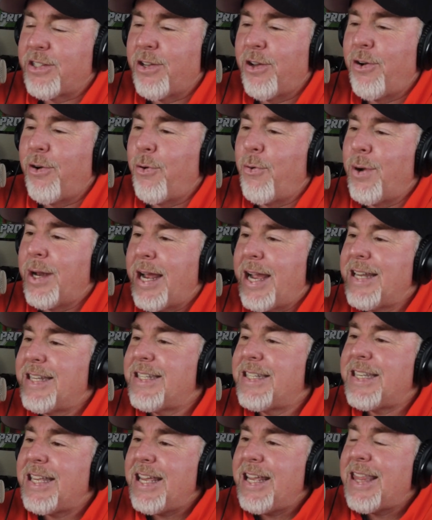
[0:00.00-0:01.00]
So when I
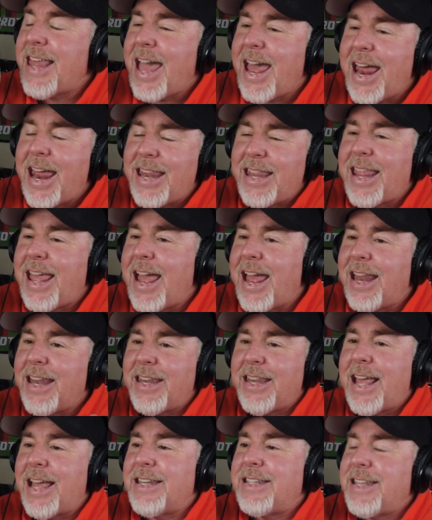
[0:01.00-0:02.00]
see that
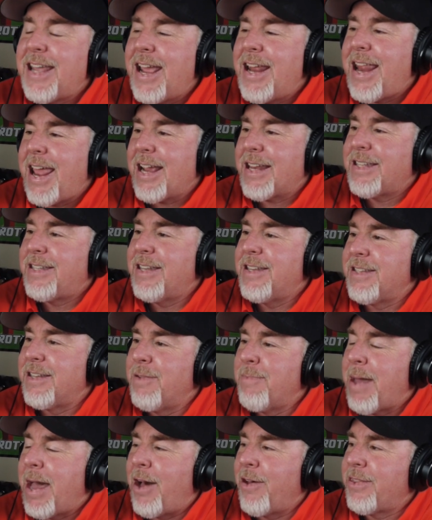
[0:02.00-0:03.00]

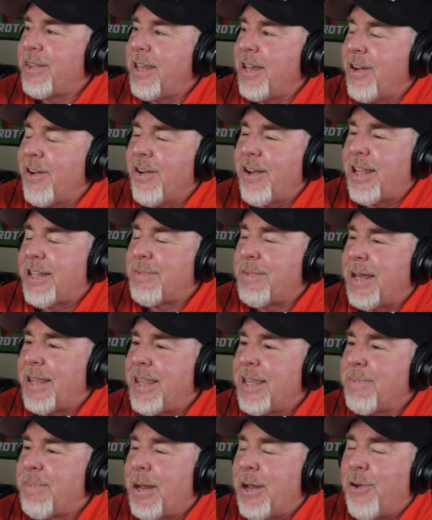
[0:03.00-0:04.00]
10X-ism out there, that's why I
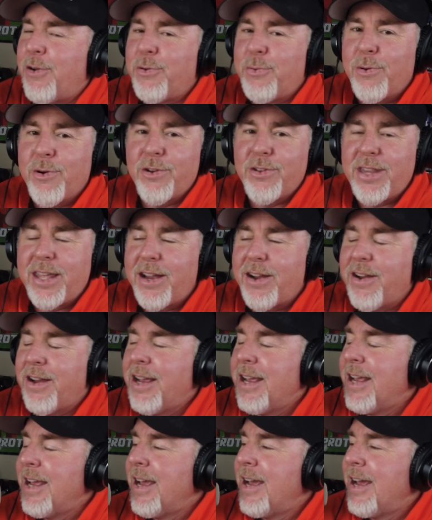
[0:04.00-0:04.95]
think my own word there,